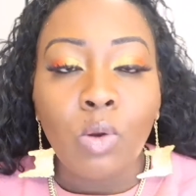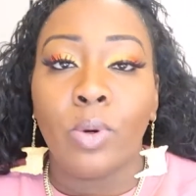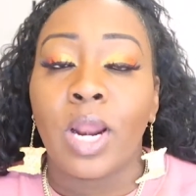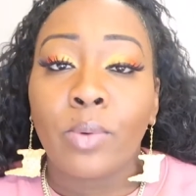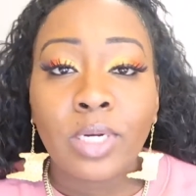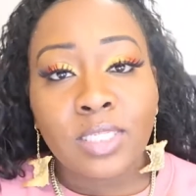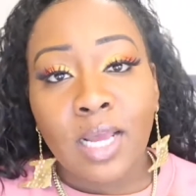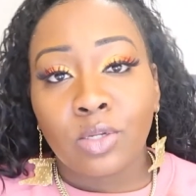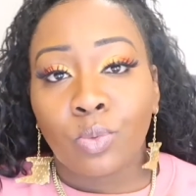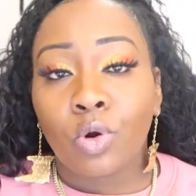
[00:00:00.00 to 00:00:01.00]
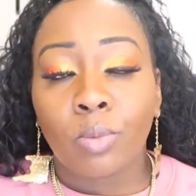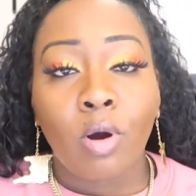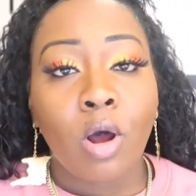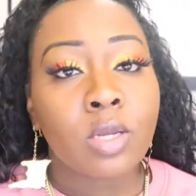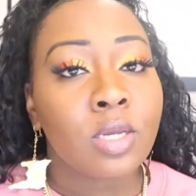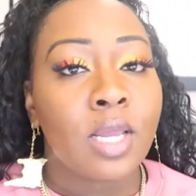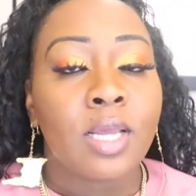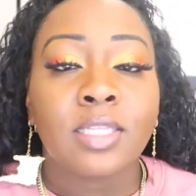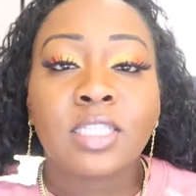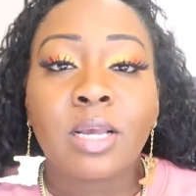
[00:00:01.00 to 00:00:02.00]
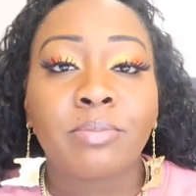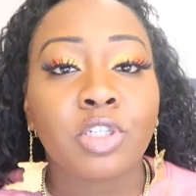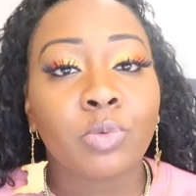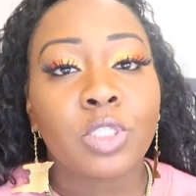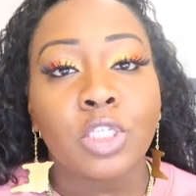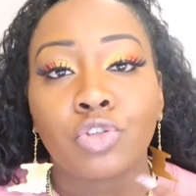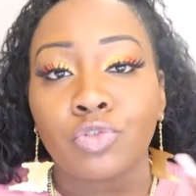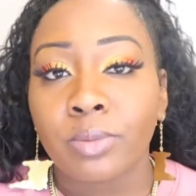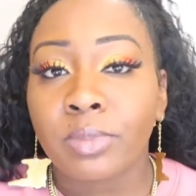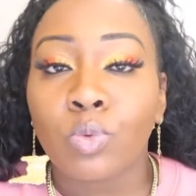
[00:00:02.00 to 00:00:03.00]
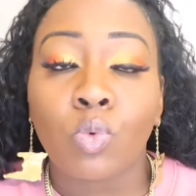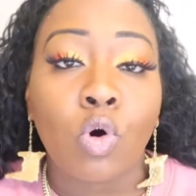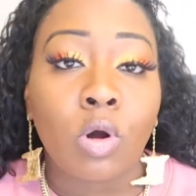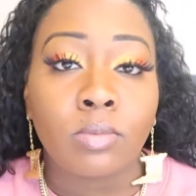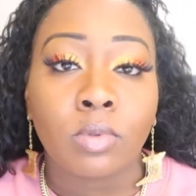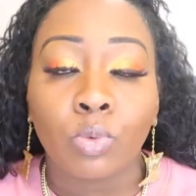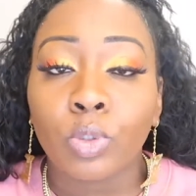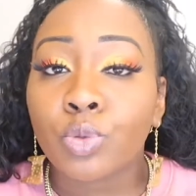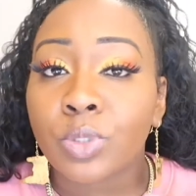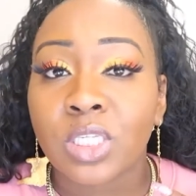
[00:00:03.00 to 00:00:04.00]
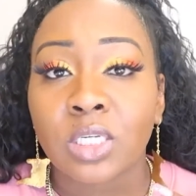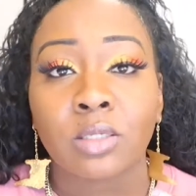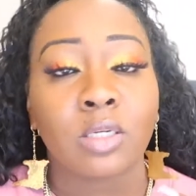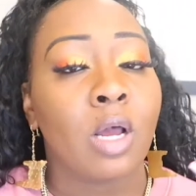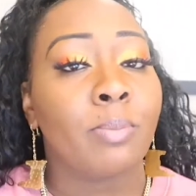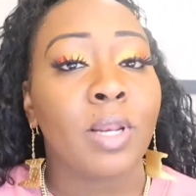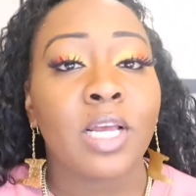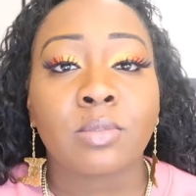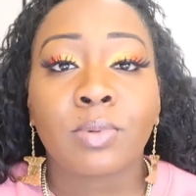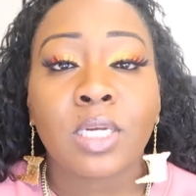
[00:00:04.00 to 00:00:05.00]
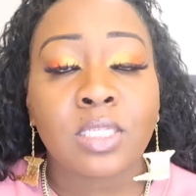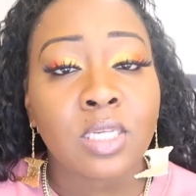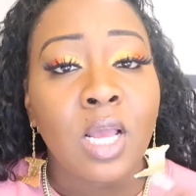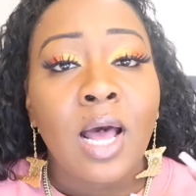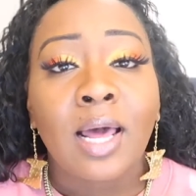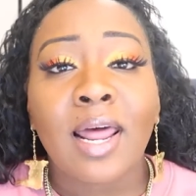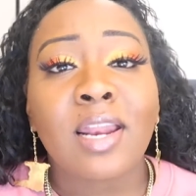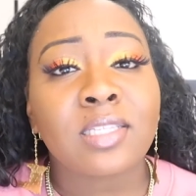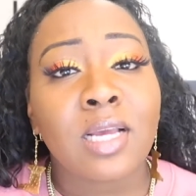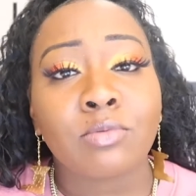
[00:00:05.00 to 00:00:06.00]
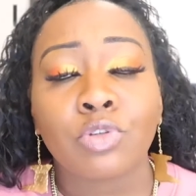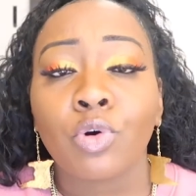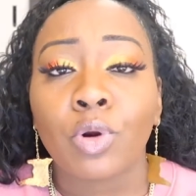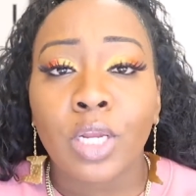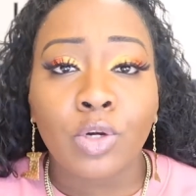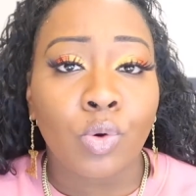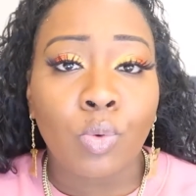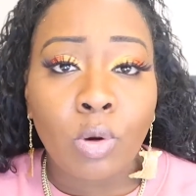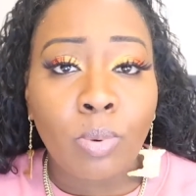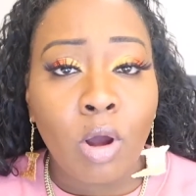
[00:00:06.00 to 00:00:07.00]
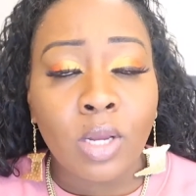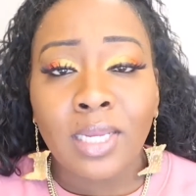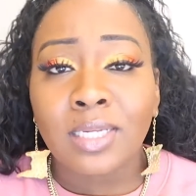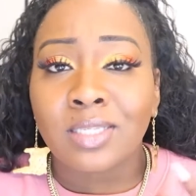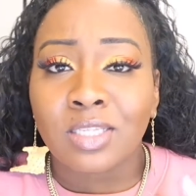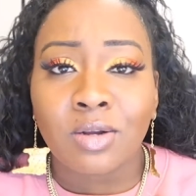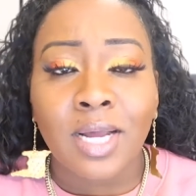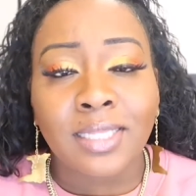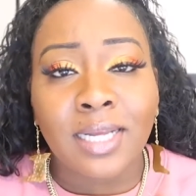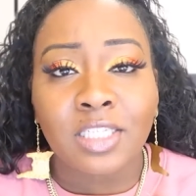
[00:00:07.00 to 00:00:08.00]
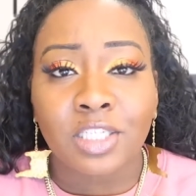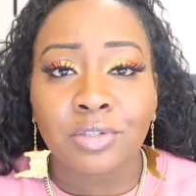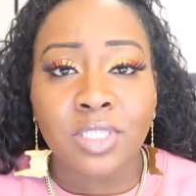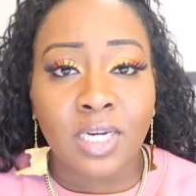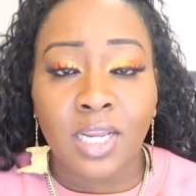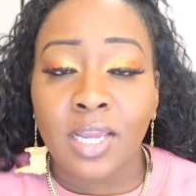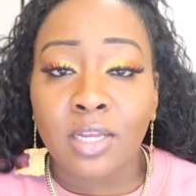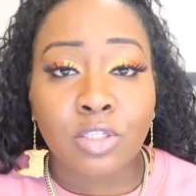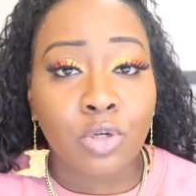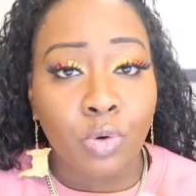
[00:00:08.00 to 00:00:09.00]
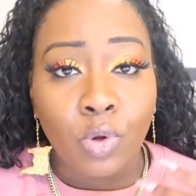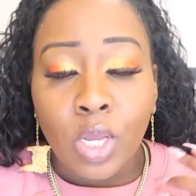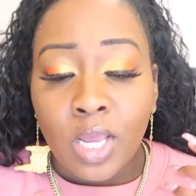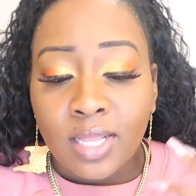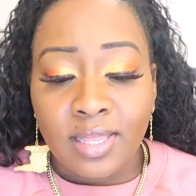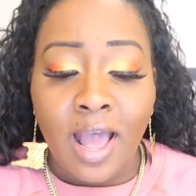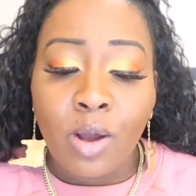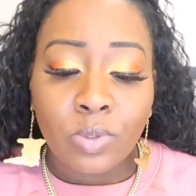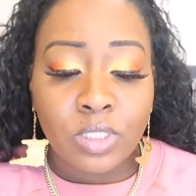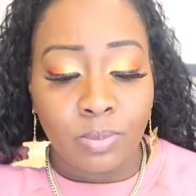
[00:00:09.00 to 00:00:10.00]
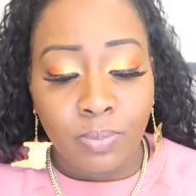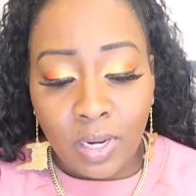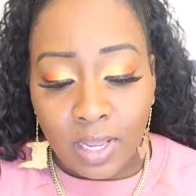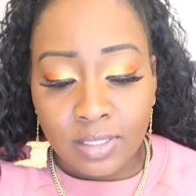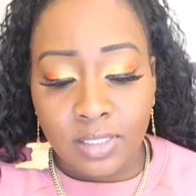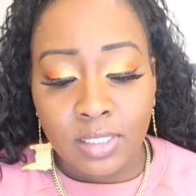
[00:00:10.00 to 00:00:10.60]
When I went inside the water park, the temperature was extremely warm, which was a plus because a lot of times you go to indoor water park and it still got that chill to the air, so that was a plus.